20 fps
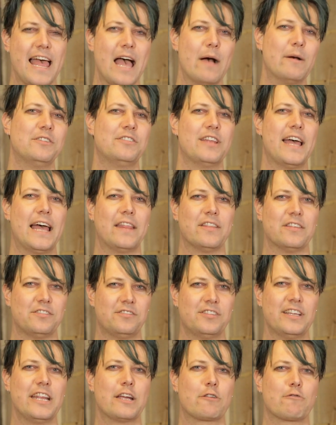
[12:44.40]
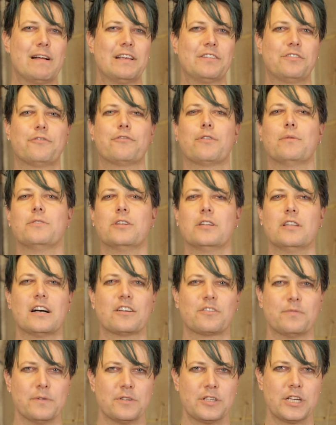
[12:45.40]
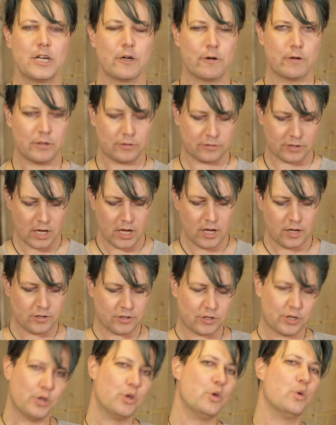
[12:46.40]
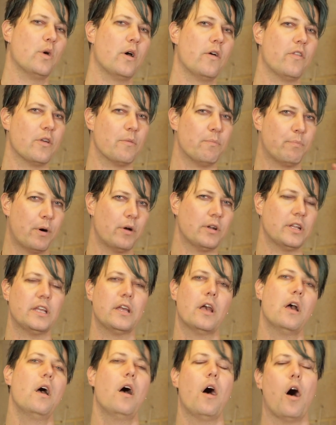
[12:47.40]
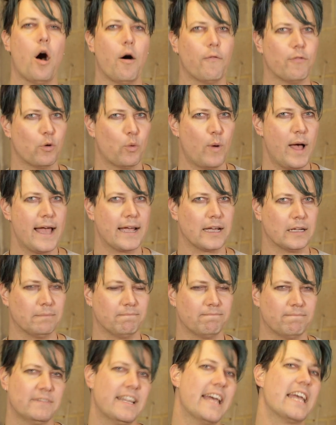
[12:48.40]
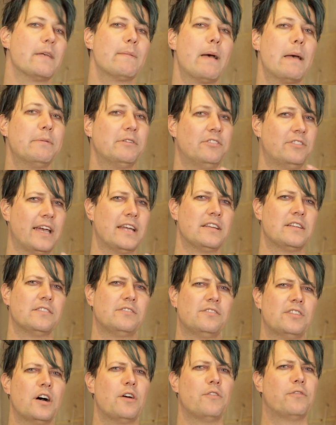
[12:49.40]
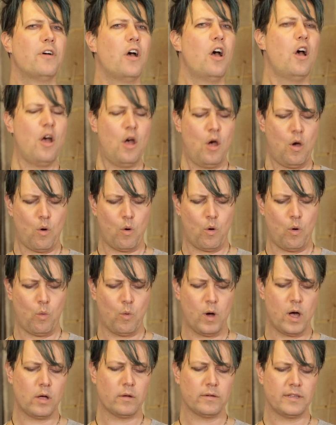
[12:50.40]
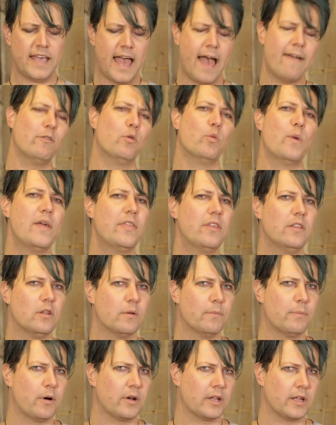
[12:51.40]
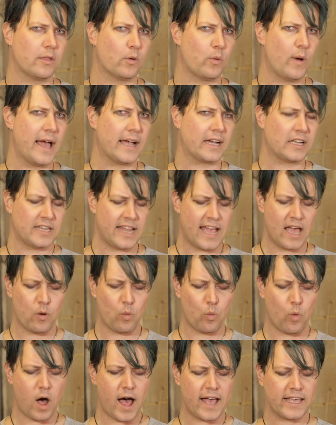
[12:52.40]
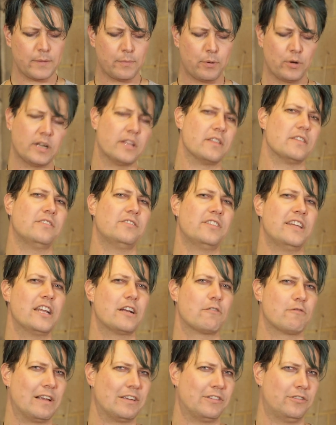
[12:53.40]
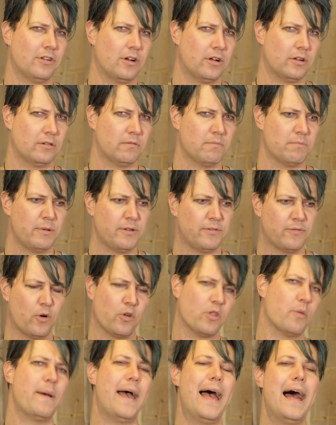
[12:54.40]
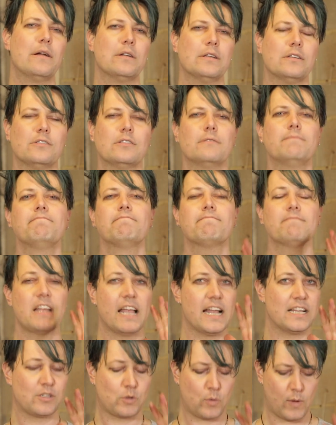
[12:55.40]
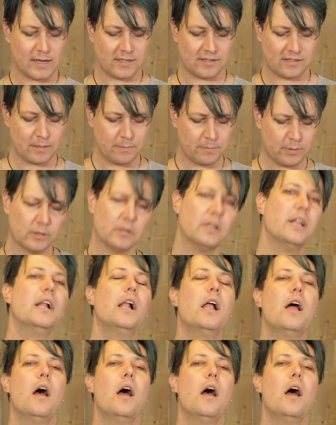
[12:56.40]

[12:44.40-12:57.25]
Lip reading: now is to add the scenic rust from Deluxe Materials to the body of the wagon. Now you may be saying to yourself, well, you haven't weathered the body of the wagon yet. Why are you putting the scenic rust on before the powders? It's quite simple.